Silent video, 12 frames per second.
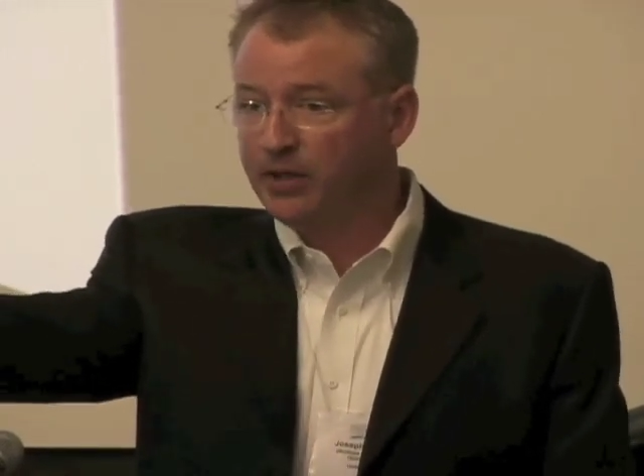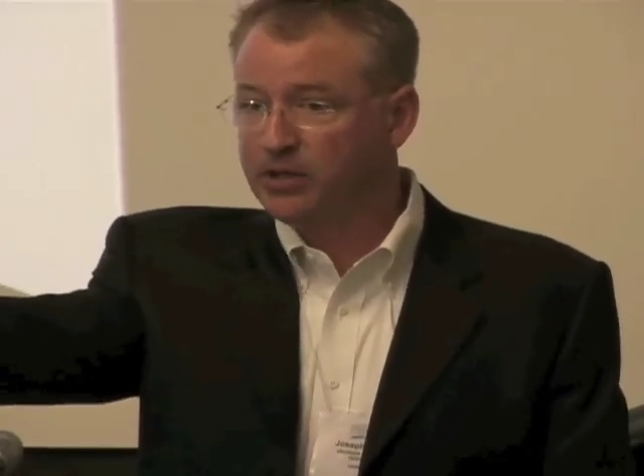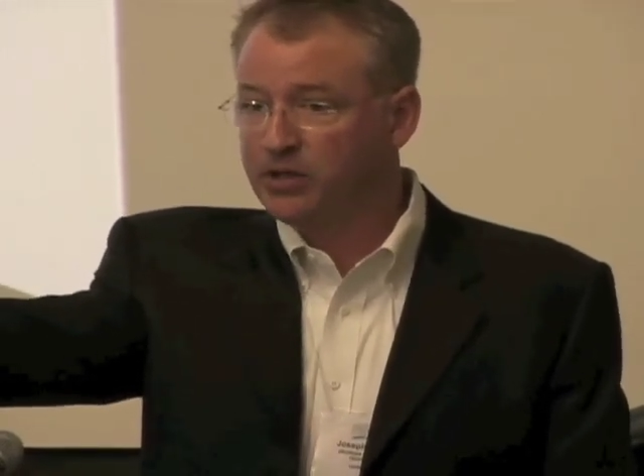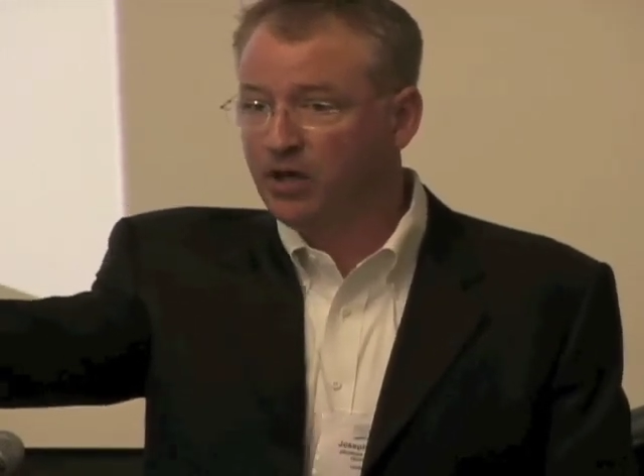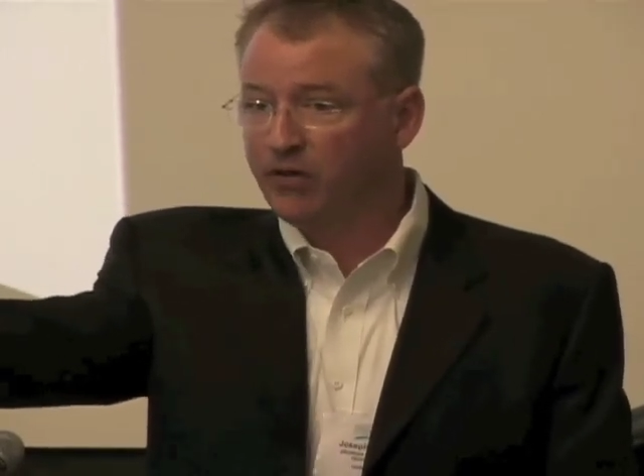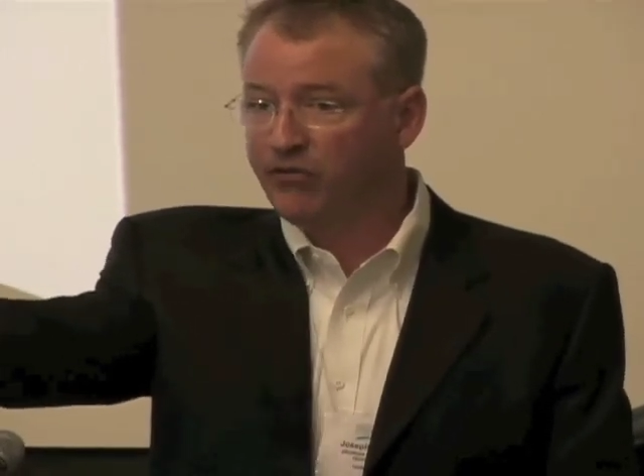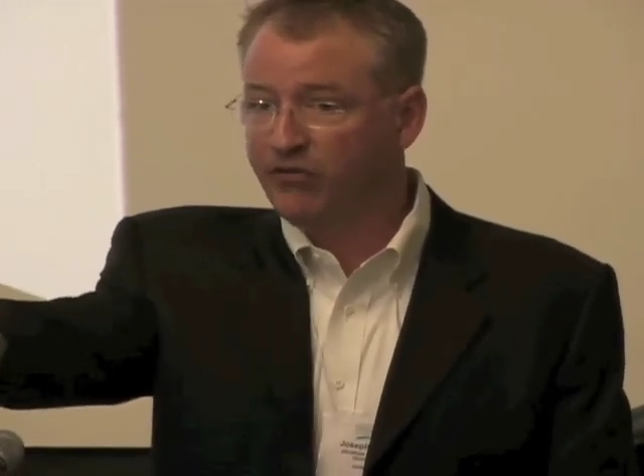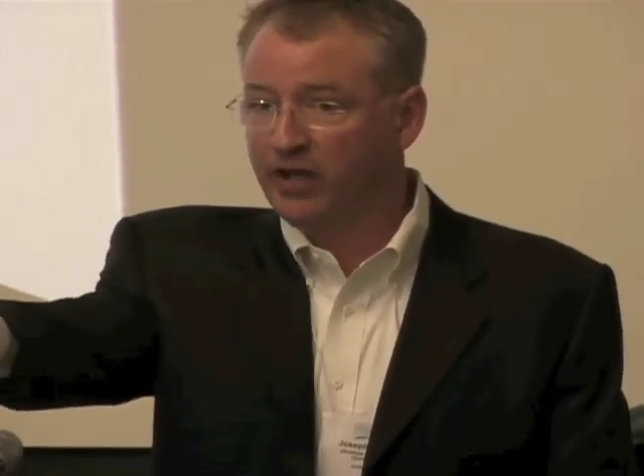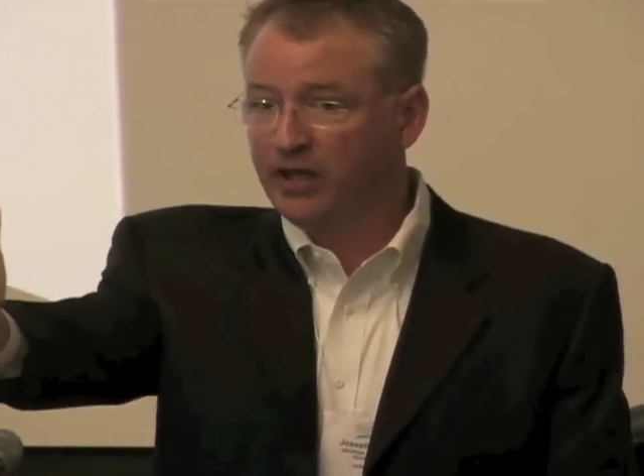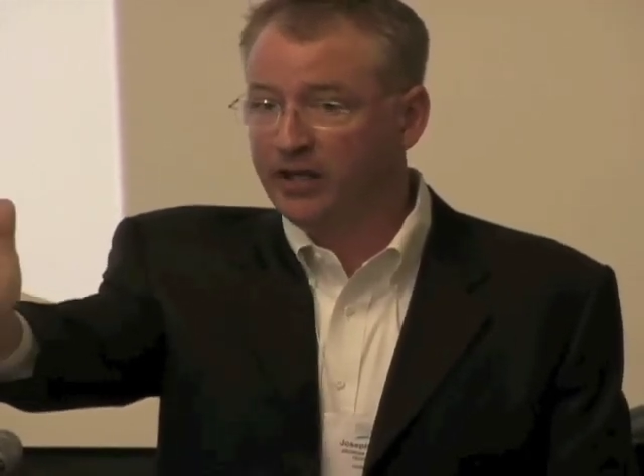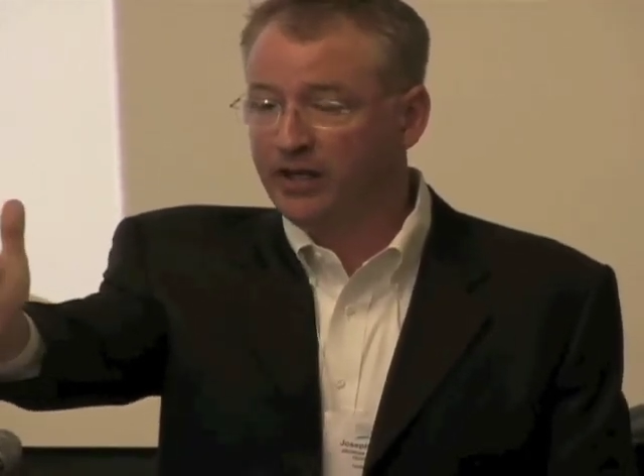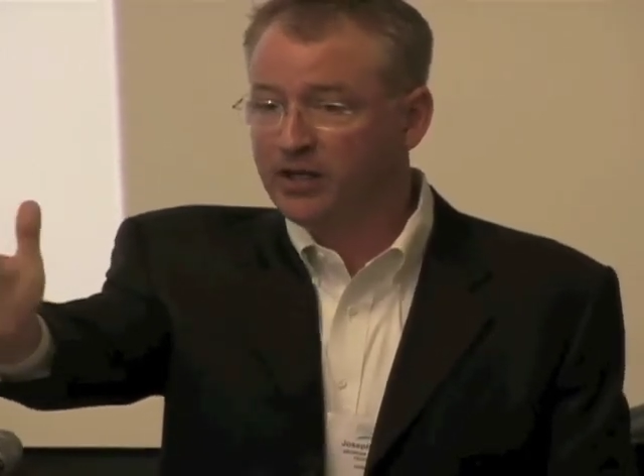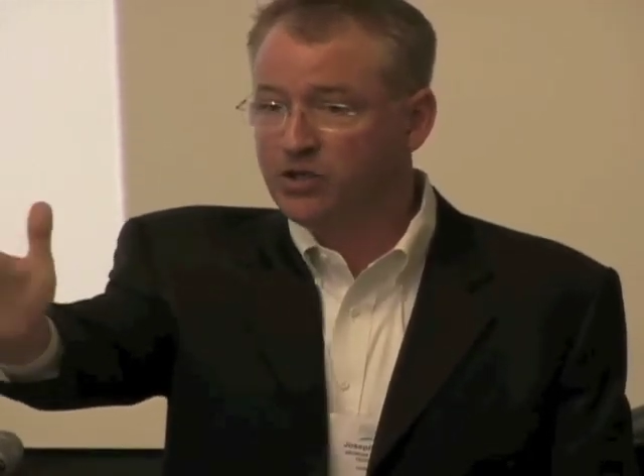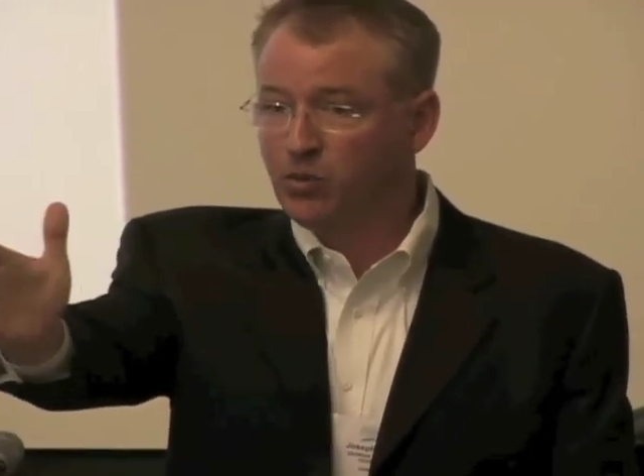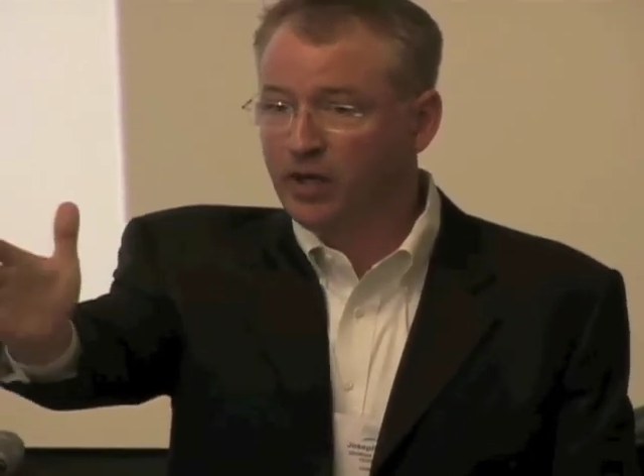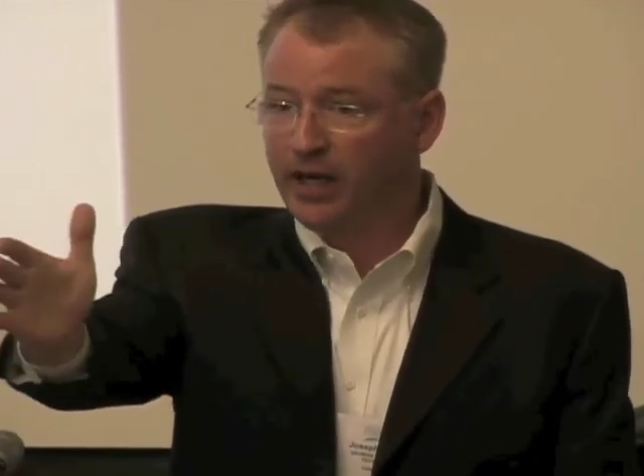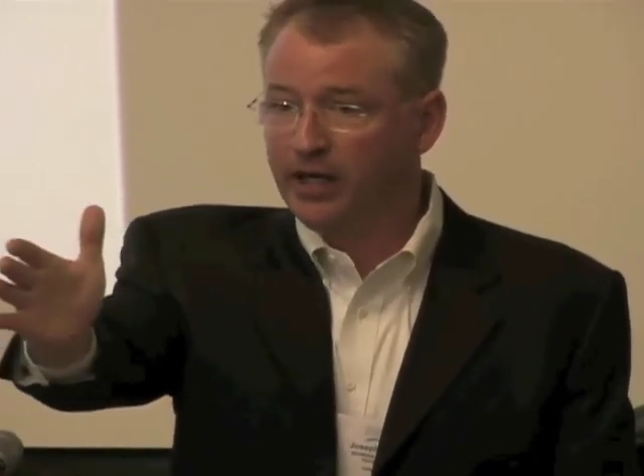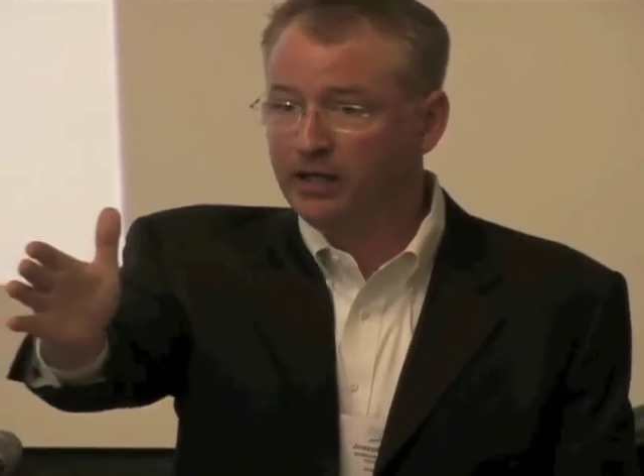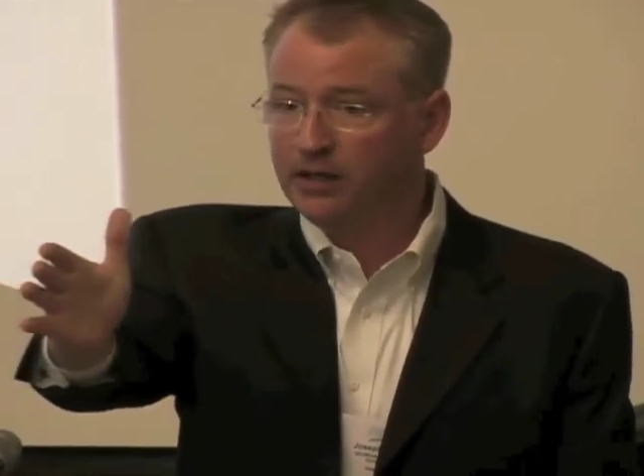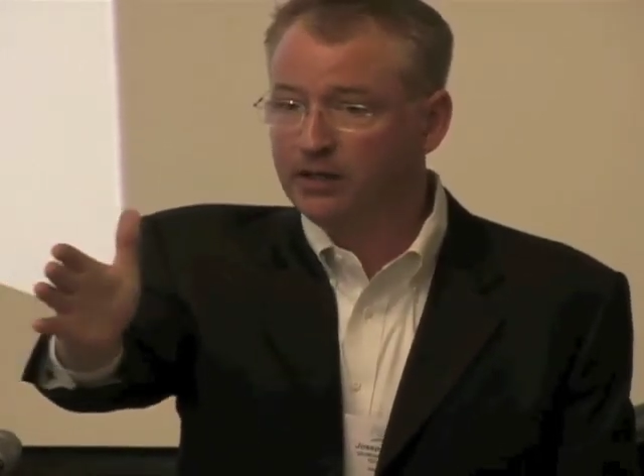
and start filling this way.